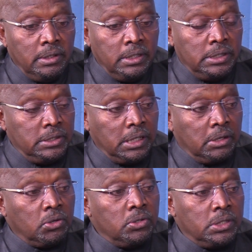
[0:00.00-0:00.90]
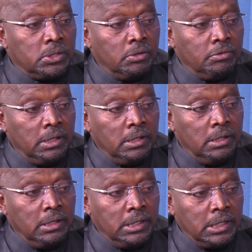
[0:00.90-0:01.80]
it is the cronies of the
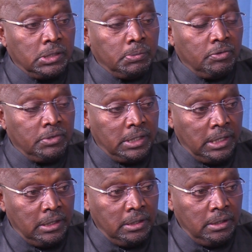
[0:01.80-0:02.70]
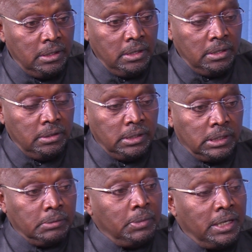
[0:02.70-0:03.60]
leadership of the day
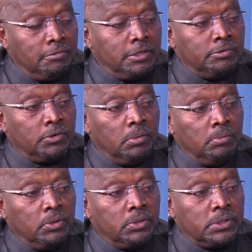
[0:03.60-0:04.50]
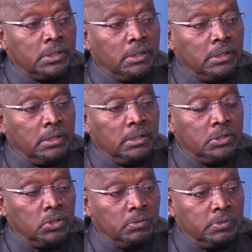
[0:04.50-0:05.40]
that benefit from those
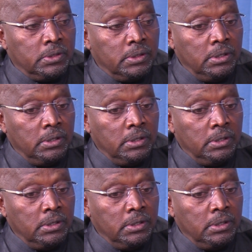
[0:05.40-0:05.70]
jobs.